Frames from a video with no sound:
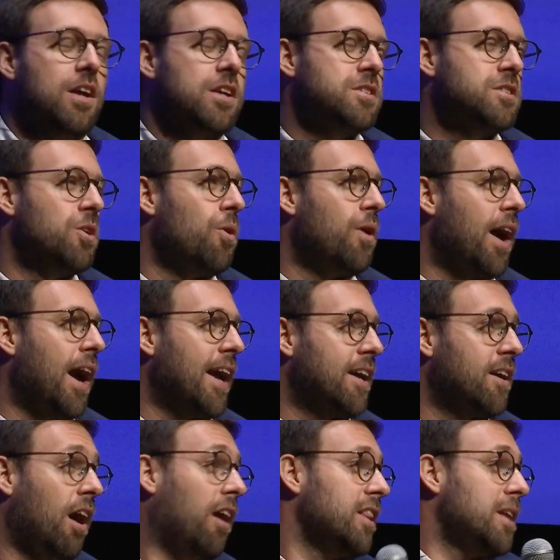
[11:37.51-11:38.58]
So I
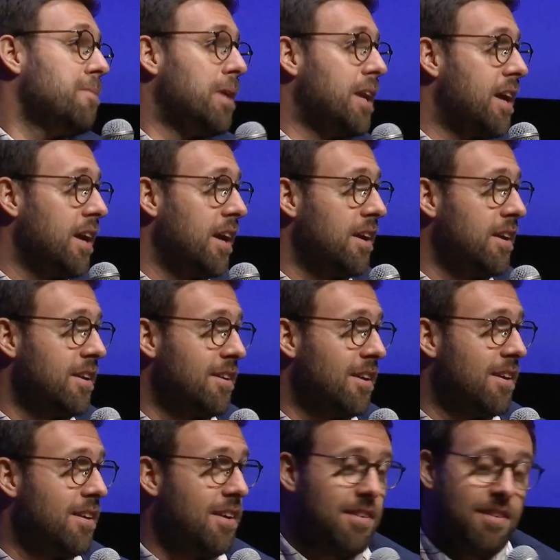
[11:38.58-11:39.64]
called him and
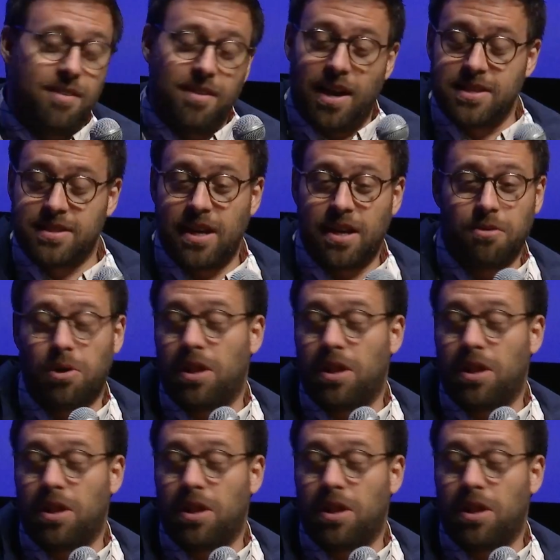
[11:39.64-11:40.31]
I say,